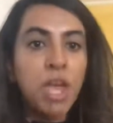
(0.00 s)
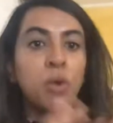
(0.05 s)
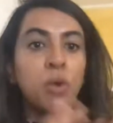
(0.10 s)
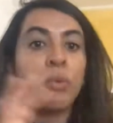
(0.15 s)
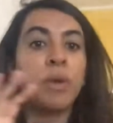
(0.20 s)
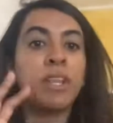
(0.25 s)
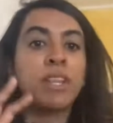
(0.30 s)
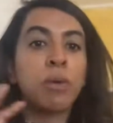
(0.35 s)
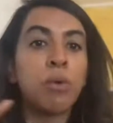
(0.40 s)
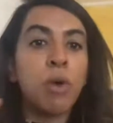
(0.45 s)

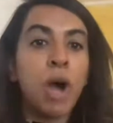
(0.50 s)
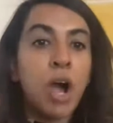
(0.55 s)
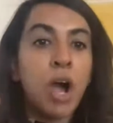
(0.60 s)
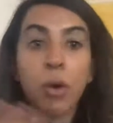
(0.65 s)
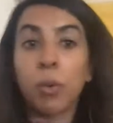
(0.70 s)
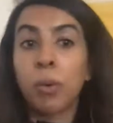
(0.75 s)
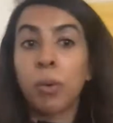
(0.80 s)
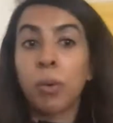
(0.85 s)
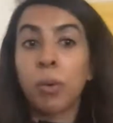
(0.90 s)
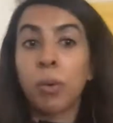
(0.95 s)
with
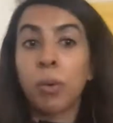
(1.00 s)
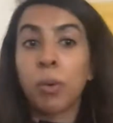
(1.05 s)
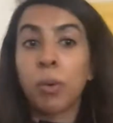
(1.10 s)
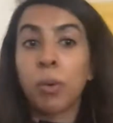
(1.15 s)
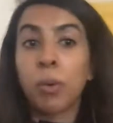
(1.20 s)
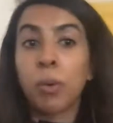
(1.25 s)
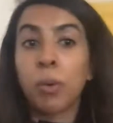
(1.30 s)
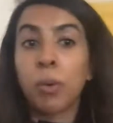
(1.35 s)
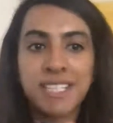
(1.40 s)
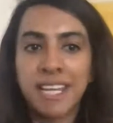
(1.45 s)
our
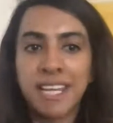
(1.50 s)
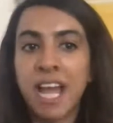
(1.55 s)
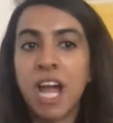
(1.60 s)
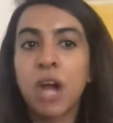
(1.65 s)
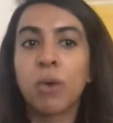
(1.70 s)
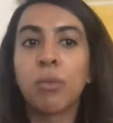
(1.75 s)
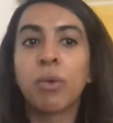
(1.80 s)
product and how